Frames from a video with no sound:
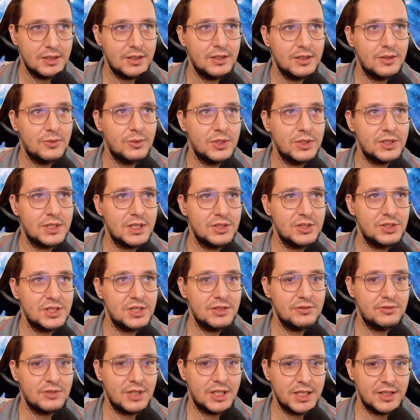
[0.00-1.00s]
which you can
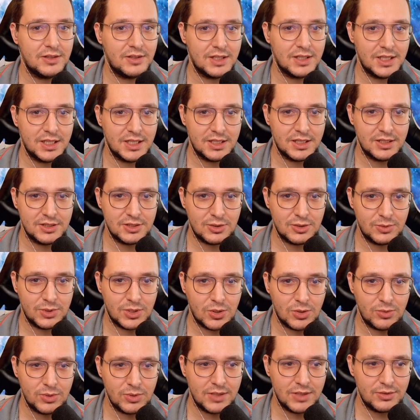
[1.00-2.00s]
see right here. So
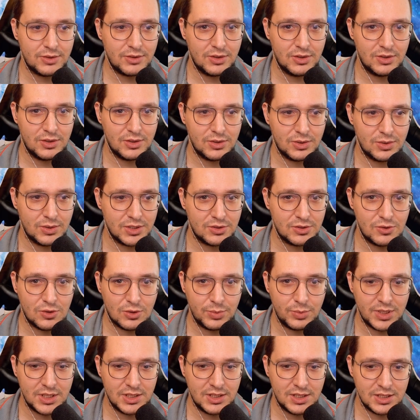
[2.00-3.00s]
all we have to do is
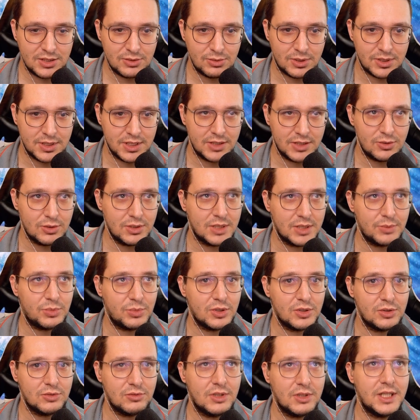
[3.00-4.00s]
copy this one into that
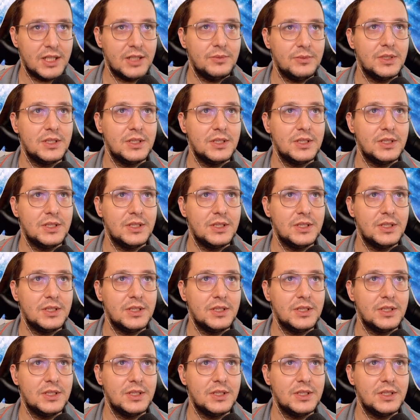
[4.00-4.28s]
program.